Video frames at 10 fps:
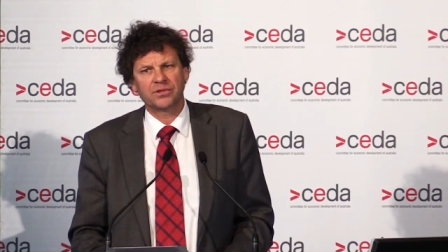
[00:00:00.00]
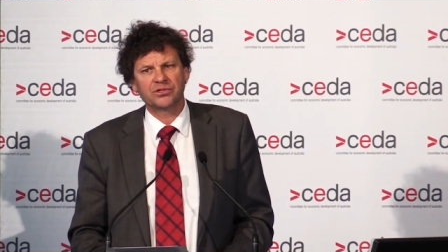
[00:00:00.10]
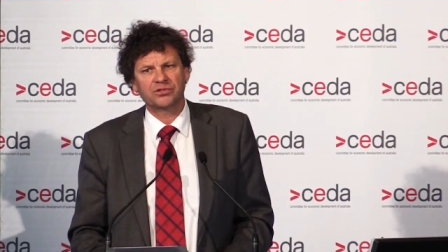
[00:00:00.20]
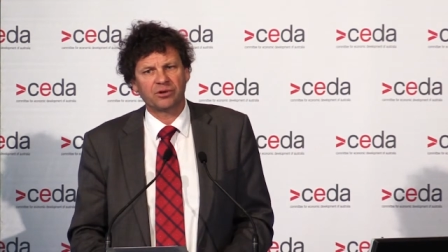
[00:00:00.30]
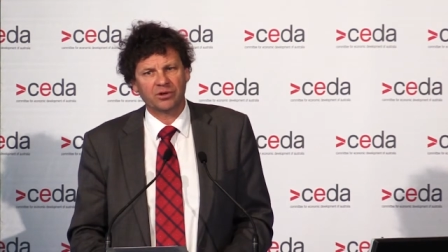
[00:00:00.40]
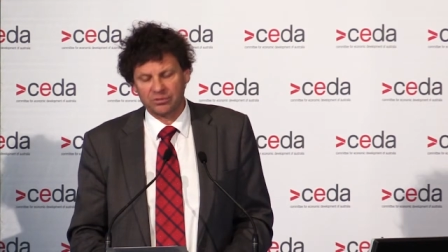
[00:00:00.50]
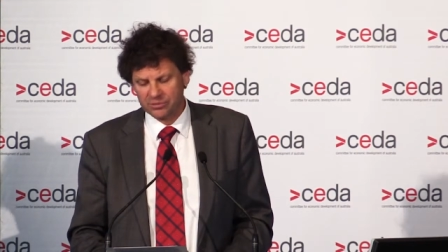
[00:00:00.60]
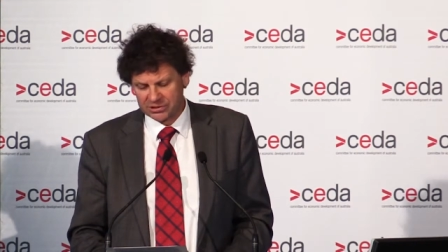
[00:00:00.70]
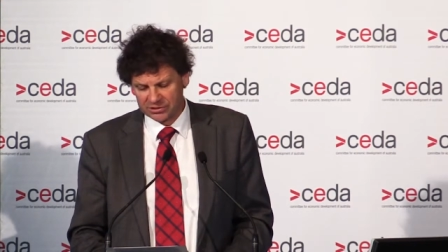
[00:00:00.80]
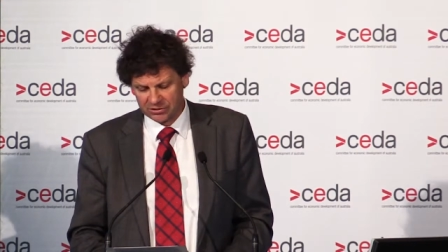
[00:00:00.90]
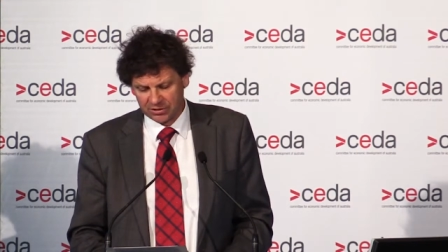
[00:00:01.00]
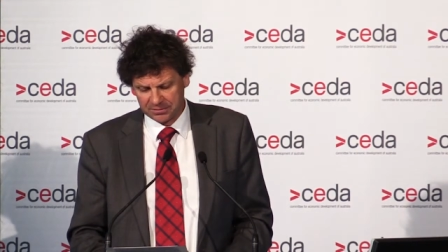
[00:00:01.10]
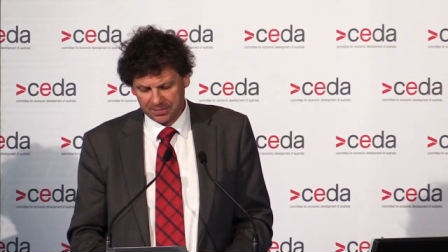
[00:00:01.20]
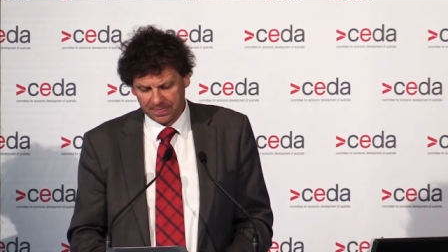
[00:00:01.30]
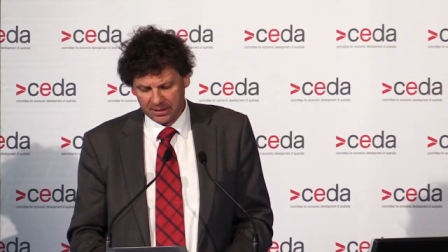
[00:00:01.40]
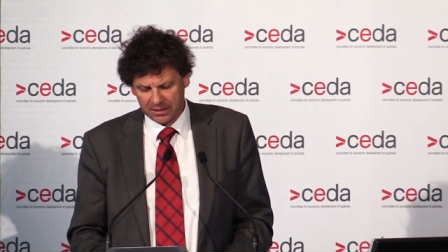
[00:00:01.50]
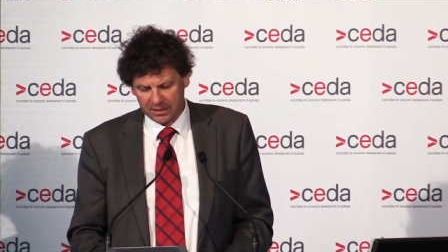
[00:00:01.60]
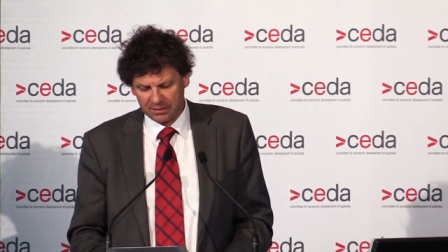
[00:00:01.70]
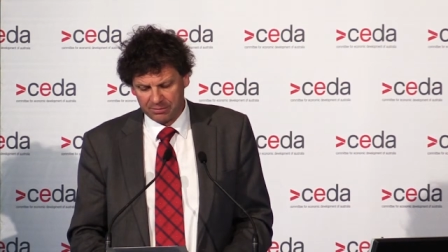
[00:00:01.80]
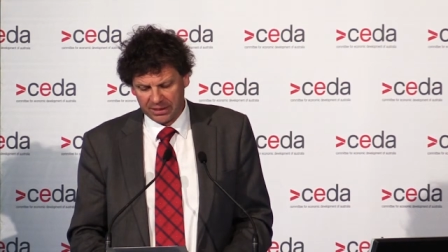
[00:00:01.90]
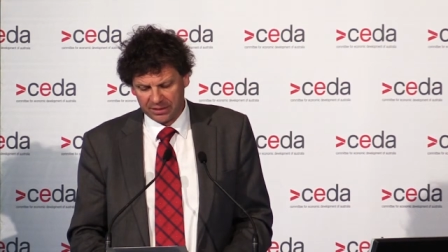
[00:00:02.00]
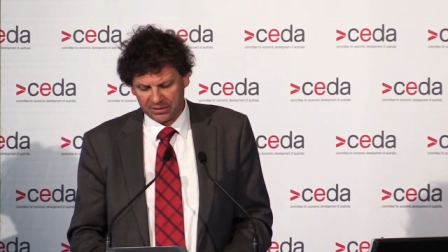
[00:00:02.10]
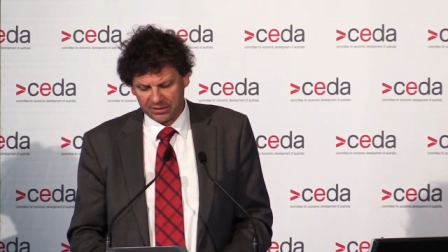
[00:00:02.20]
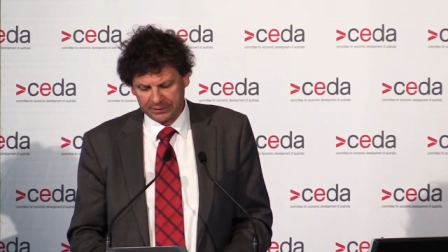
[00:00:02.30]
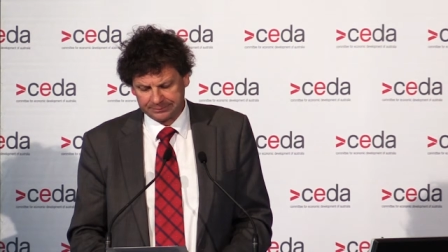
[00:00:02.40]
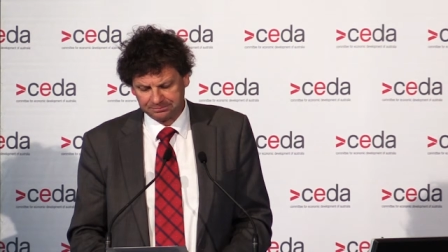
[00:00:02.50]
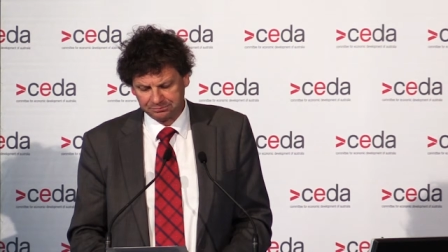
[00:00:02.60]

stronger, which is not a bad thing.